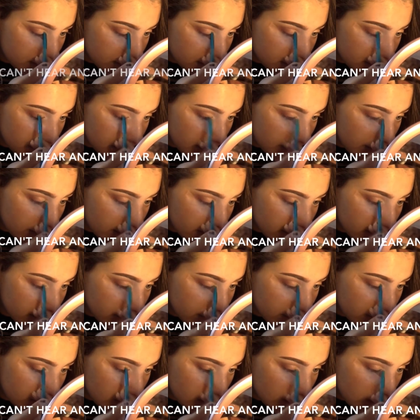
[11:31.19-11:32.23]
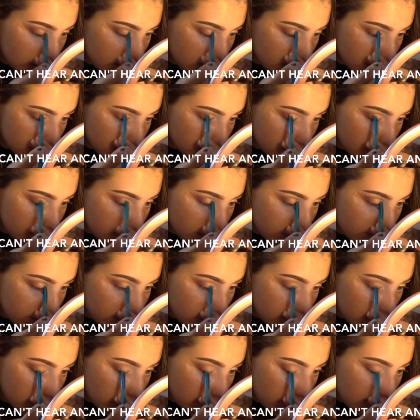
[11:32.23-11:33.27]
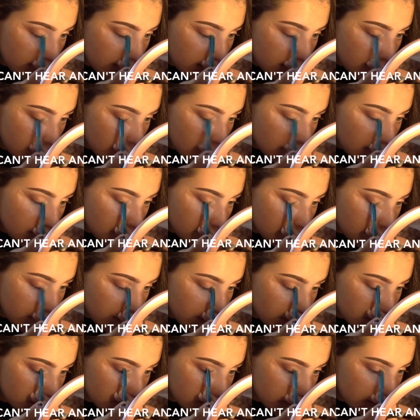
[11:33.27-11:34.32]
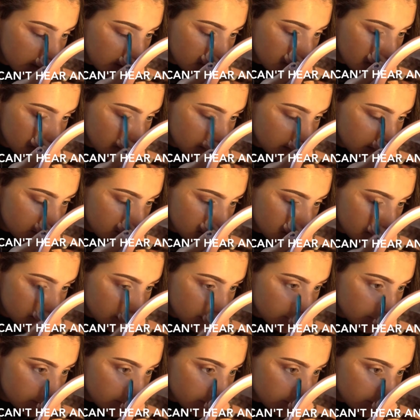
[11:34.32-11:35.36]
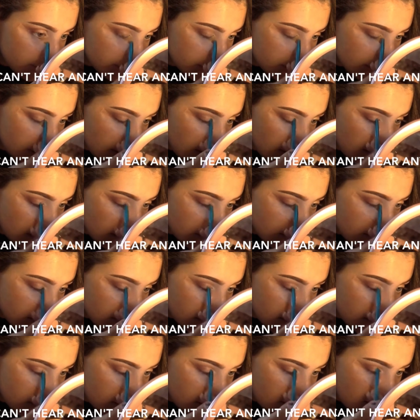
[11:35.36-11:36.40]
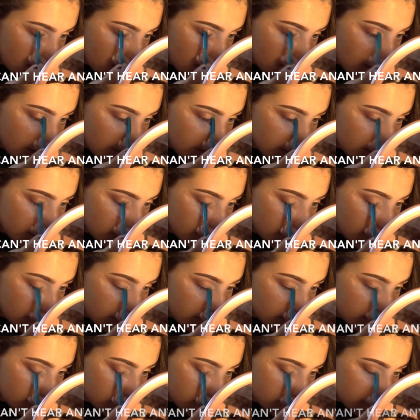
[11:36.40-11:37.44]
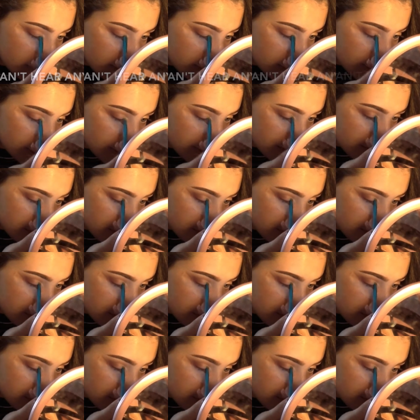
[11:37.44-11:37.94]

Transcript: mid of the lid. Middle lid. Yeah? That's what it's called? Sure.